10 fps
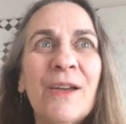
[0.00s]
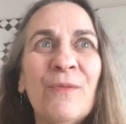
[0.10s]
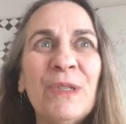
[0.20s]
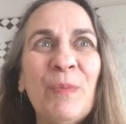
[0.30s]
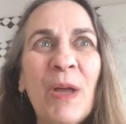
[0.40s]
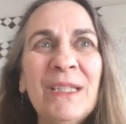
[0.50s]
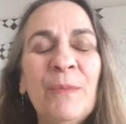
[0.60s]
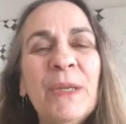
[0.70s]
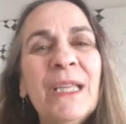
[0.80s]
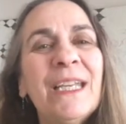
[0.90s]

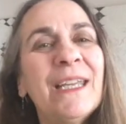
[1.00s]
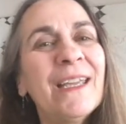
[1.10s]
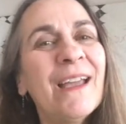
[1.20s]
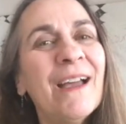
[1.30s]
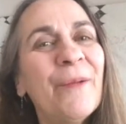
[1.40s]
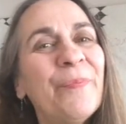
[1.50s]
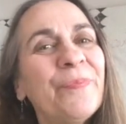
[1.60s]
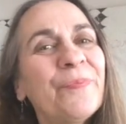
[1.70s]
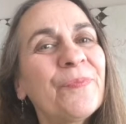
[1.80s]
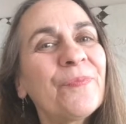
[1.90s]
responsibility
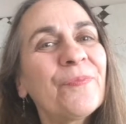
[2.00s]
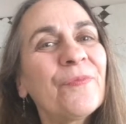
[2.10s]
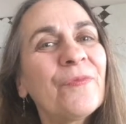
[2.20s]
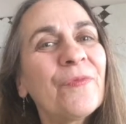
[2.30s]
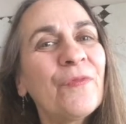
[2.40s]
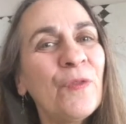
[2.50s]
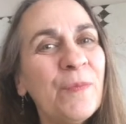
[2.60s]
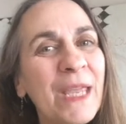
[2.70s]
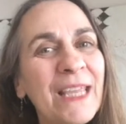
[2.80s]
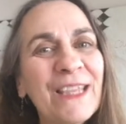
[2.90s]
for
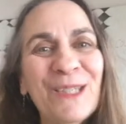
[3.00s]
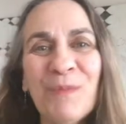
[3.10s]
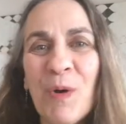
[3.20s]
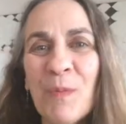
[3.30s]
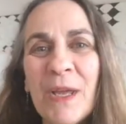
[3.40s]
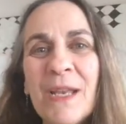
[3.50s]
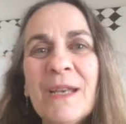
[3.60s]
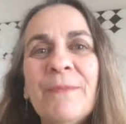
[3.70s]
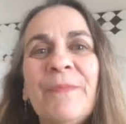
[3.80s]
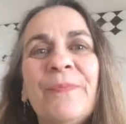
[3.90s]
me in this moment
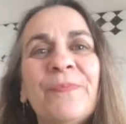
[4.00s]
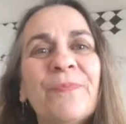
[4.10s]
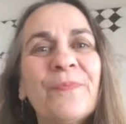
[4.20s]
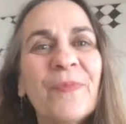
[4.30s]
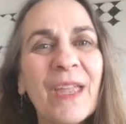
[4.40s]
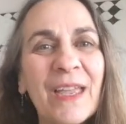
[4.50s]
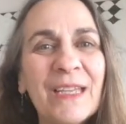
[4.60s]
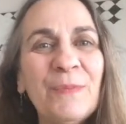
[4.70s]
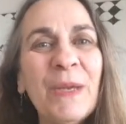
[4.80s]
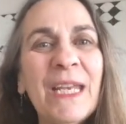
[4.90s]

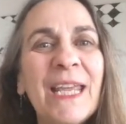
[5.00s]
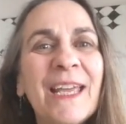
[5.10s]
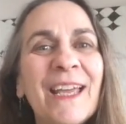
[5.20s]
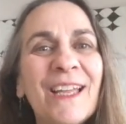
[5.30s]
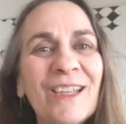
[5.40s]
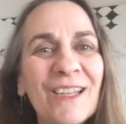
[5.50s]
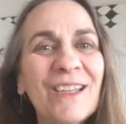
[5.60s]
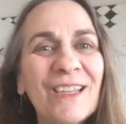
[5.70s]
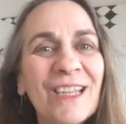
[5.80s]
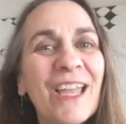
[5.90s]
is meaning
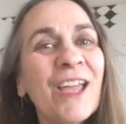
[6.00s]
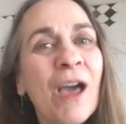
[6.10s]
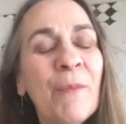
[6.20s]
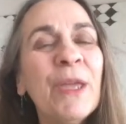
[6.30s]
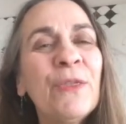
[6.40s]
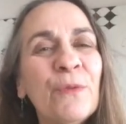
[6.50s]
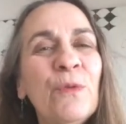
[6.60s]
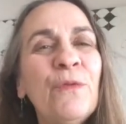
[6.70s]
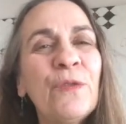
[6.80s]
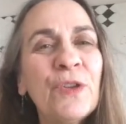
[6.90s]
like coming
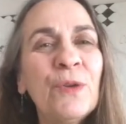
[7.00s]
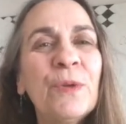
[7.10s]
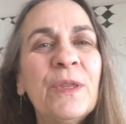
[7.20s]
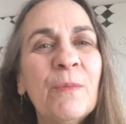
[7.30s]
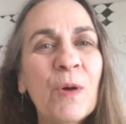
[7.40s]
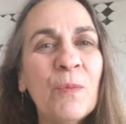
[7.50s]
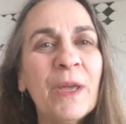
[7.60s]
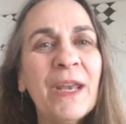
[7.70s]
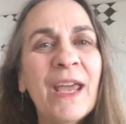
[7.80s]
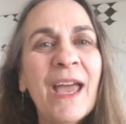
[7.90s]
through for you in the
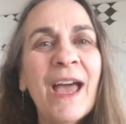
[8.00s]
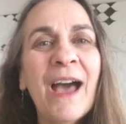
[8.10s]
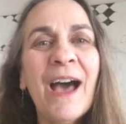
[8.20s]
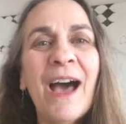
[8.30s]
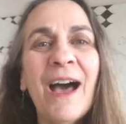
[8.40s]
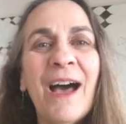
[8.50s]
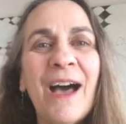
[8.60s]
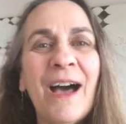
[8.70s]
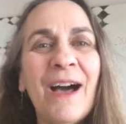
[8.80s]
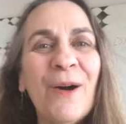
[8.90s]
moment,
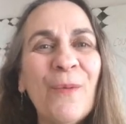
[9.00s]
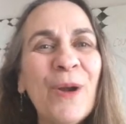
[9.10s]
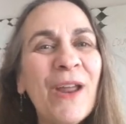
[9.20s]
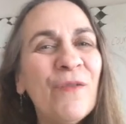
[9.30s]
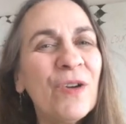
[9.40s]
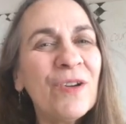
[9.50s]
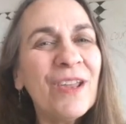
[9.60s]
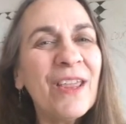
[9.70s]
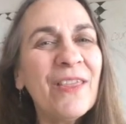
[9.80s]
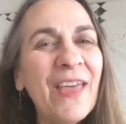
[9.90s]

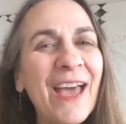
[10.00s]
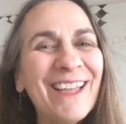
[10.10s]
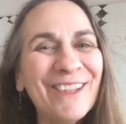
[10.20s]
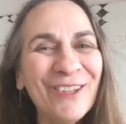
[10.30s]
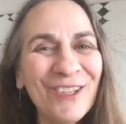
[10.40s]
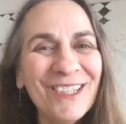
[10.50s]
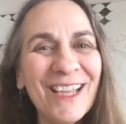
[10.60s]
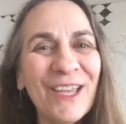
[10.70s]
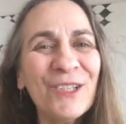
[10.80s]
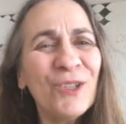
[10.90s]
whatever that looks
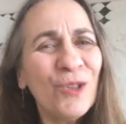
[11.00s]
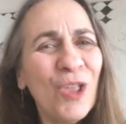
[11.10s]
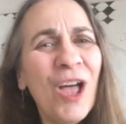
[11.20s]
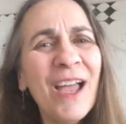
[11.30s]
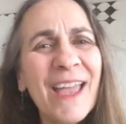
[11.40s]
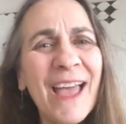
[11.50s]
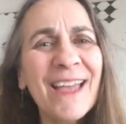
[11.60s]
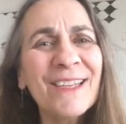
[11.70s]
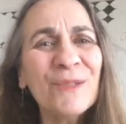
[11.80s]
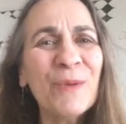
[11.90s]
like, so long
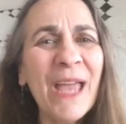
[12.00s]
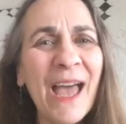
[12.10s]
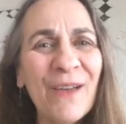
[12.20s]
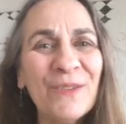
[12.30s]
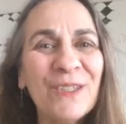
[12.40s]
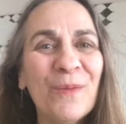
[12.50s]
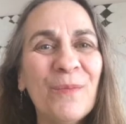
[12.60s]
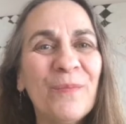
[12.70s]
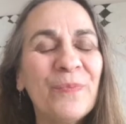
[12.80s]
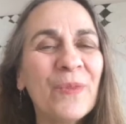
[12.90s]
as we have
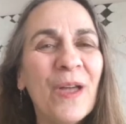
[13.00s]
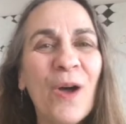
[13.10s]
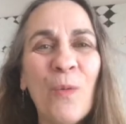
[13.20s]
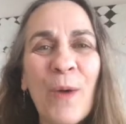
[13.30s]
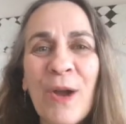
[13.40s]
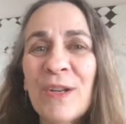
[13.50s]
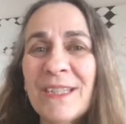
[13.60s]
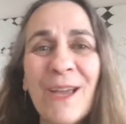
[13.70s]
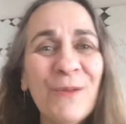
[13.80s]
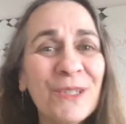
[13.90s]
some
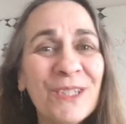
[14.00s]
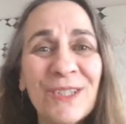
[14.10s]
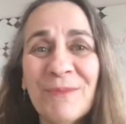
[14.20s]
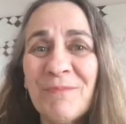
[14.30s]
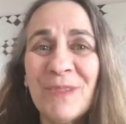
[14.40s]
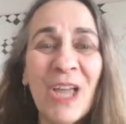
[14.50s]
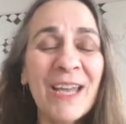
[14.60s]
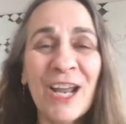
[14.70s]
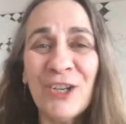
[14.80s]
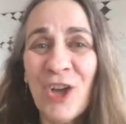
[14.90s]
awareness. I was
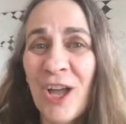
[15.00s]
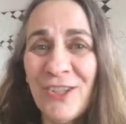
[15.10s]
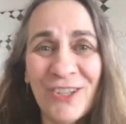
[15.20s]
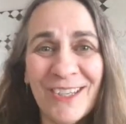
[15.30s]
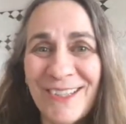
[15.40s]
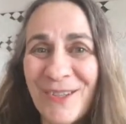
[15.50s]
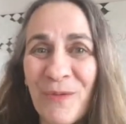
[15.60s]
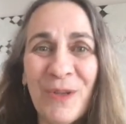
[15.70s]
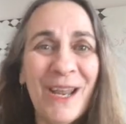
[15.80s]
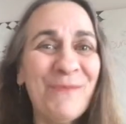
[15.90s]
not unconscious
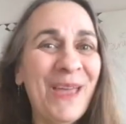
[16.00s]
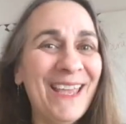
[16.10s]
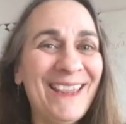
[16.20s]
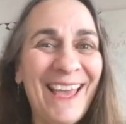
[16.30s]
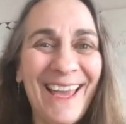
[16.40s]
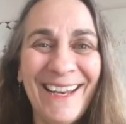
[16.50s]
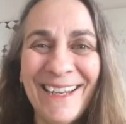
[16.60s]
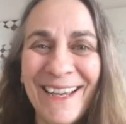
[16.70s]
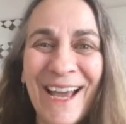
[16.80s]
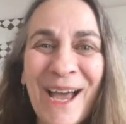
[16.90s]
when I made that
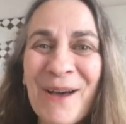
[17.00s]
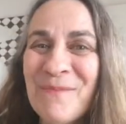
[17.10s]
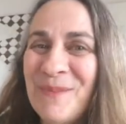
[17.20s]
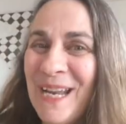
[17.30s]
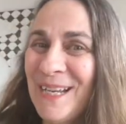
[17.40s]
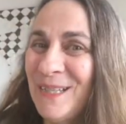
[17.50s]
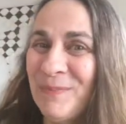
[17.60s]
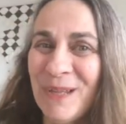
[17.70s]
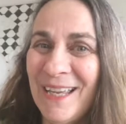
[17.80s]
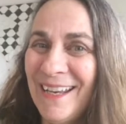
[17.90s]
banana
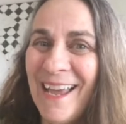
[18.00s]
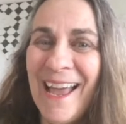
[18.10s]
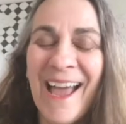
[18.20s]
split.